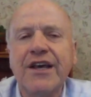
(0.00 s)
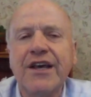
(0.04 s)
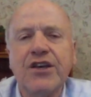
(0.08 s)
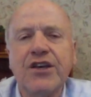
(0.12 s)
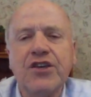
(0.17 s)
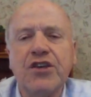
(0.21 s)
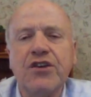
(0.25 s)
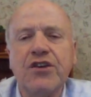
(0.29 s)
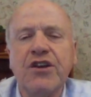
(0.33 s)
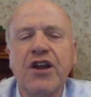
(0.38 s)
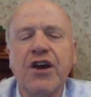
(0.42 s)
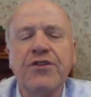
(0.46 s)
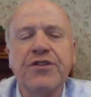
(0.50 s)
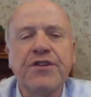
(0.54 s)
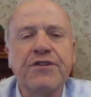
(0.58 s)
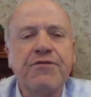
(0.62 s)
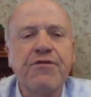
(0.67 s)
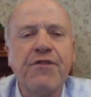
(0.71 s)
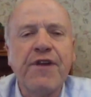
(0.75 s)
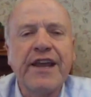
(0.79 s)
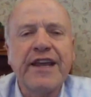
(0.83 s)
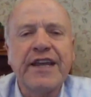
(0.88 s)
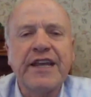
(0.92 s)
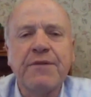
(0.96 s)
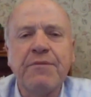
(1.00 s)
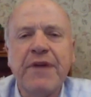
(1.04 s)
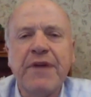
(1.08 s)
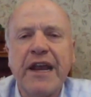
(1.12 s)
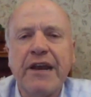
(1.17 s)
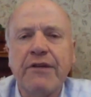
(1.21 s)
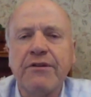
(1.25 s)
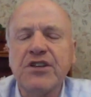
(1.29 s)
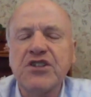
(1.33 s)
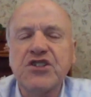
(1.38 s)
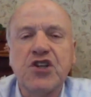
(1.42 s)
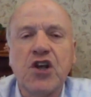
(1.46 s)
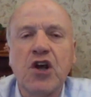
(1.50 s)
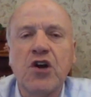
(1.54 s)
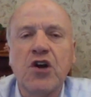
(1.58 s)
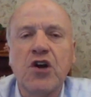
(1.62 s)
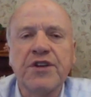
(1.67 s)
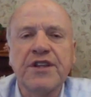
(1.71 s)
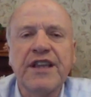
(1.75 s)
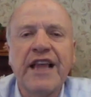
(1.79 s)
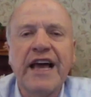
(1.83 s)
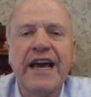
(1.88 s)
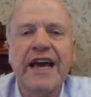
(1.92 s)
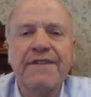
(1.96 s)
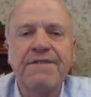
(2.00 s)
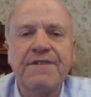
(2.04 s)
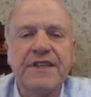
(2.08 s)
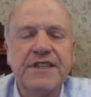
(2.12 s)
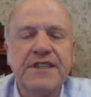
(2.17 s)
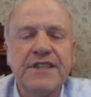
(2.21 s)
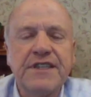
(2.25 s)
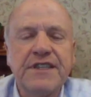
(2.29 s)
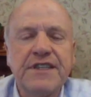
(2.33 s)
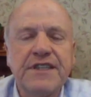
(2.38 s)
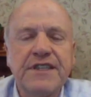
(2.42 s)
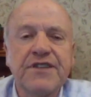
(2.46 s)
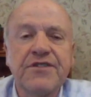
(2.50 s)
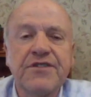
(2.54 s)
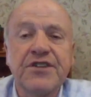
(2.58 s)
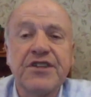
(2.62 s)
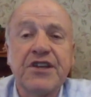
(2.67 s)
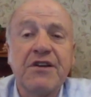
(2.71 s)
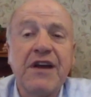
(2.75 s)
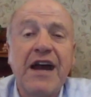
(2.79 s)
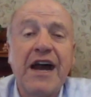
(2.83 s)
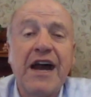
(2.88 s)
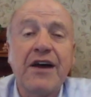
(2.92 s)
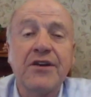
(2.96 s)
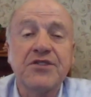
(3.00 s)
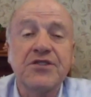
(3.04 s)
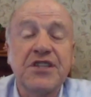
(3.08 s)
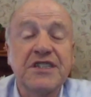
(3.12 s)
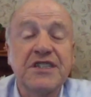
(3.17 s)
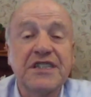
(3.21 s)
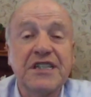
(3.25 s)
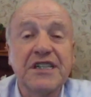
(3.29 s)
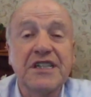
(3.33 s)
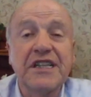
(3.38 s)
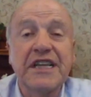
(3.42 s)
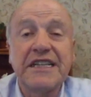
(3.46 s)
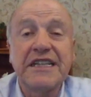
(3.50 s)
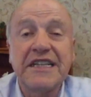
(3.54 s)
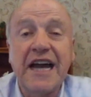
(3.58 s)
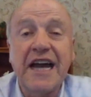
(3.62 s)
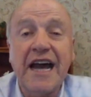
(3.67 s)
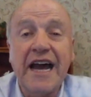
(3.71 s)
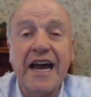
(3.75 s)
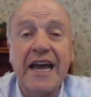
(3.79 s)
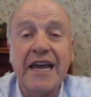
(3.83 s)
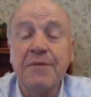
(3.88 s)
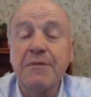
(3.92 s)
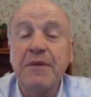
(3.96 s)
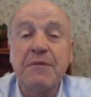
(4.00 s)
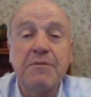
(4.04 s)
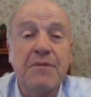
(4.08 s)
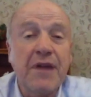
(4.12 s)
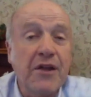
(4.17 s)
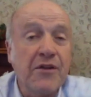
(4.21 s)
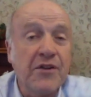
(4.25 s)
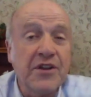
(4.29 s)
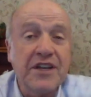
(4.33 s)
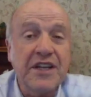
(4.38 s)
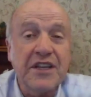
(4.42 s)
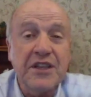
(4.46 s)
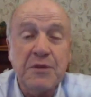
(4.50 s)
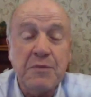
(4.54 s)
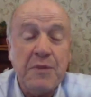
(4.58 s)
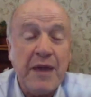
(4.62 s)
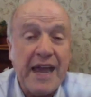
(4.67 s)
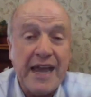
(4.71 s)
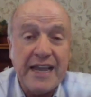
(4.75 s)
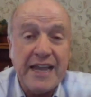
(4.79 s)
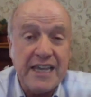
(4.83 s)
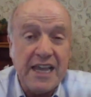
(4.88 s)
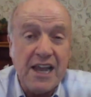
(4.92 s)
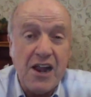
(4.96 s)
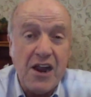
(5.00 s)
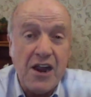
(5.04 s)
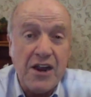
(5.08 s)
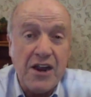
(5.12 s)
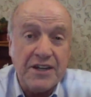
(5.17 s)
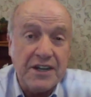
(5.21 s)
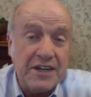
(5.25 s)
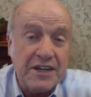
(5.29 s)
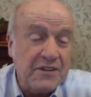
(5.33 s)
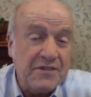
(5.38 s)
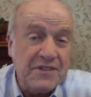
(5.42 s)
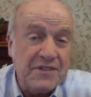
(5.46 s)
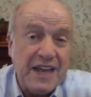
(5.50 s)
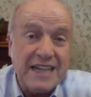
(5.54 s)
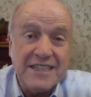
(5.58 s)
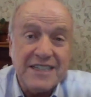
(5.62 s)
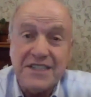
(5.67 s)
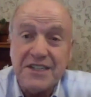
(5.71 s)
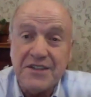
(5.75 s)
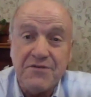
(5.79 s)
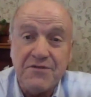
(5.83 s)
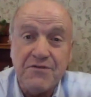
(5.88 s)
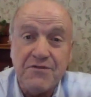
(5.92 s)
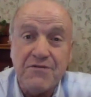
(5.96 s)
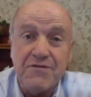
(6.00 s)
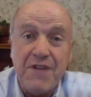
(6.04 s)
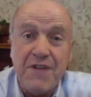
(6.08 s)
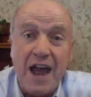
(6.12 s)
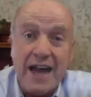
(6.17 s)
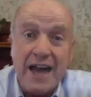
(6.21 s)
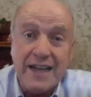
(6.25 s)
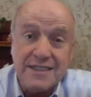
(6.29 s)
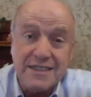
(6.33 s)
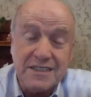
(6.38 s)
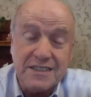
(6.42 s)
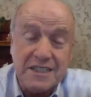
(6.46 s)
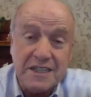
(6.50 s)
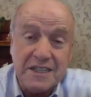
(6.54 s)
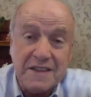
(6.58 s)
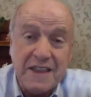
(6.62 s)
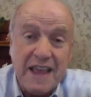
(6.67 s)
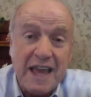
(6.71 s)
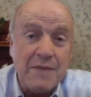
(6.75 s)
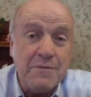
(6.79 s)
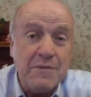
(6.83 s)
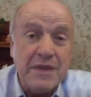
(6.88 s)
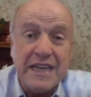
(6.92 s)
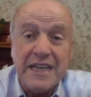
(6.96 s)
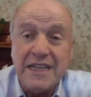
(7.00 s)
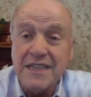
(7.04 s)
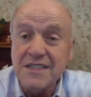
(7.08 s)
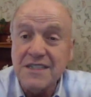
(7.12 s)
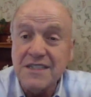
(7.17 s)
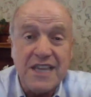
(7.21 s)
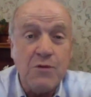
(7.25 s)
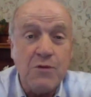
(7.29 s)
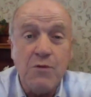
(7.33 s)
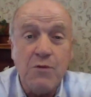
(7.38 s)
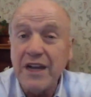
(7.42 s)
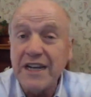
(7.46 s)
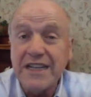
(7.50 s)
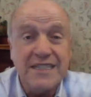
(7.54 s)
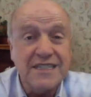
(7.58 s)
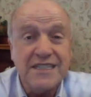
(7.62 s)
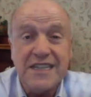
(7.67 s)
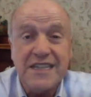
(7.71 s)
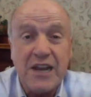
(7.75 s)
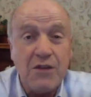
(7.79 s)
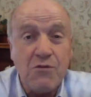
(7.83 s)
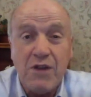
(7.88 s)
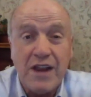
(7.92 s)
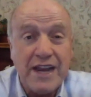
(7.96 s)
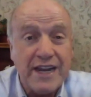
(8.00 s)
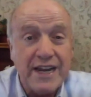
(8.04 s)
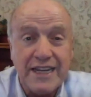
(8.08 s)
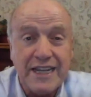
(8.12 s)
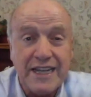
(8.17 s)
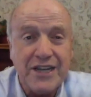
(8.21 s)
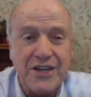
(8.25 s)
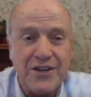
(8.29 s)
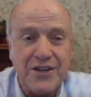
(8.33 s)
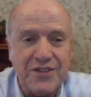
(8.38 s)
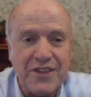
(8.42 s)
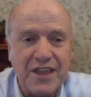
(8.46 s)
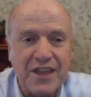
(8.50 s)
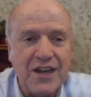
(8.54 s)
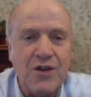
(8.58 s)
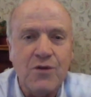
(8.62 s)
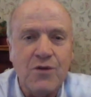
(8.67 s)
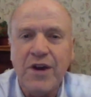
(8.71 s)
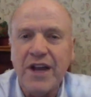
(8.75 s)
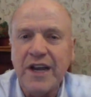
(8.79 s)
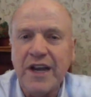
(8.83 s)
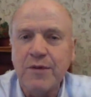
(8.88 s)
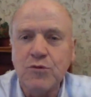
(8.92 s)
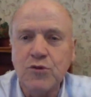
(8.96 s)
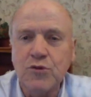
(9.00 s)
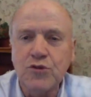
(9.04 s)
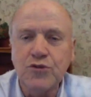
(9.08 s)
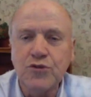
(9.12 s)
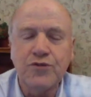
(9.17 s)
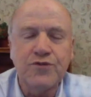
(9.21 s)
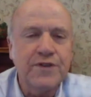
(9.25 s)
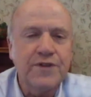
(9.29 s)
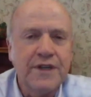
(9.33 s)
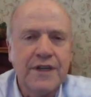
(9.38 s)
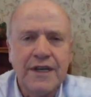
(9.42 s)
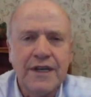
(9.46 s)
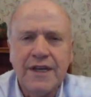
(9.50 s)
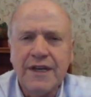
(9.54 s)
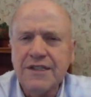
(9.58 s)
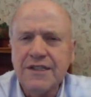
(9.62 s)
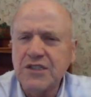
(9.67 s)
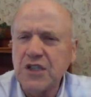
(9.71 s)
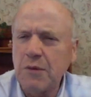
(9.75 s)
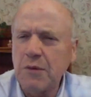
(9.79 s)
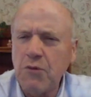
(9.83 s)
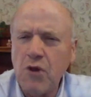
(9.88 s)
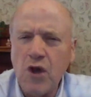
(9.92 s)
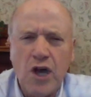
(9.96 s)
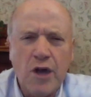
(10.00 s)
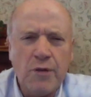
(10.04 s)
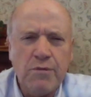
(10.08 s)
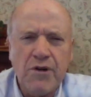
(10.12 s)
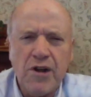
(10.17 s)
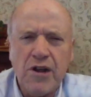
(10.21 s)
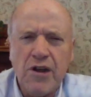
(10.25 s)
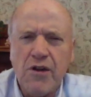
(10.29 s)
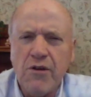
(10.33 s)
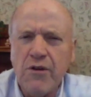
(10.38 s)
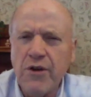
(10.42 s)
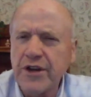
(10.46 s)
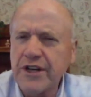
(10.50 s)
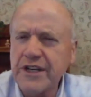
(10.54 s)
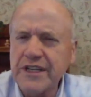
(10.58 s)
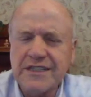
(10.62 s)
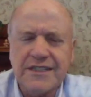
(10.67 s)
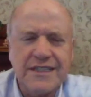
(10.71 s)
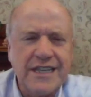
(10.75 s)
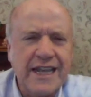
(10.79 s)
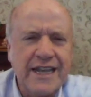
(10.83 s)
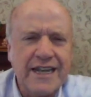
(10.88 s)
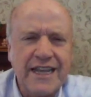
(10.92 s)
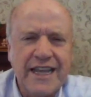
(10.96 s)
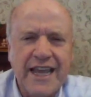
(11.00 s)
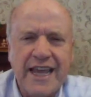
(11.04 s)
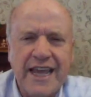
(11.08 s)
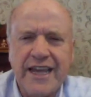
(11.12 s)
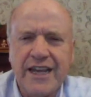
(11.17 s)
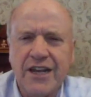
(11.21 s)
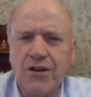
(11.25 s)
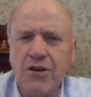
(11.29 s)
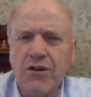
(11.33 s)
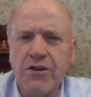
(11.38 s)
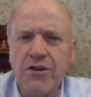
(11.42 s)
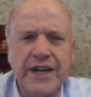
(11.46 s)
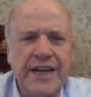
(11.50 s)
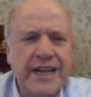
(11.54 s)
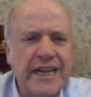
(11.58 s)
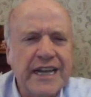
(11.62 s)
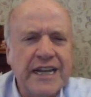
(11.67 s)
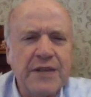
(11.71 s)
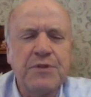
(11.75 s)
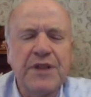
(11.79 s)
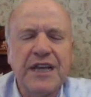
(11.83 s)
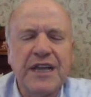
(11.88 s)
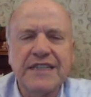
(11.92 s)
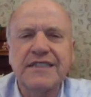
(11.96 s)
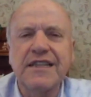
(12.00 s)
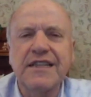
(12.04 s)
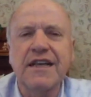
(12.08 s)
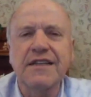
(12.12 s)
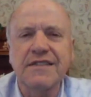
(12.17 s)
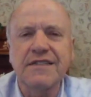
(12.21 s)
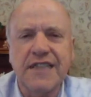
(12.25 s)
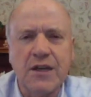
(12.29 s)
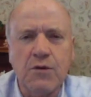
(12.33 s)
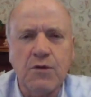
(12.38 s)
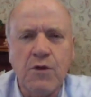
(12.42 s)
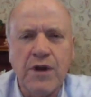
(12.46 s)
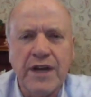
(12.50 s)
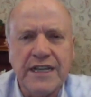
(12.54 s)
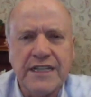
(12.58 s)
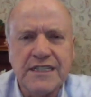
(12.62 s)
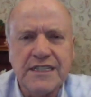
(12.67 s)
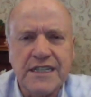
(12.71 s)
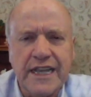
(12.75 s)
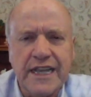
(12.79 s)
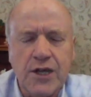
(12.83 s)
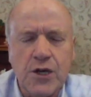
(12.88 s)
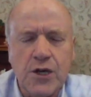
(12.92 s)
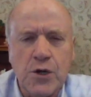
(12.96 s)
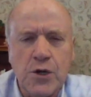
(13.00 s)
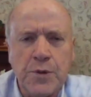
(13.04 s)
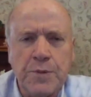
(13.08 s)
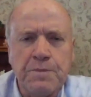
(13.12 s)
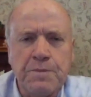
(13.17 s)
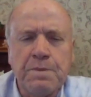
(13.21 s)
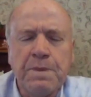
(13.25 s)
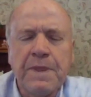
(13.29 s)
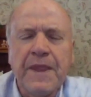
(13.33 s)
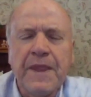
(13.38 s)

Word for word: you know that Frank and Mary's goal in life is to live in their house until they die and be buried in the backyard. And if that's in Hudson, that means they want to stay right here. They don't want to move to Marlboro or to San Diego or to any place else. They want to stay home.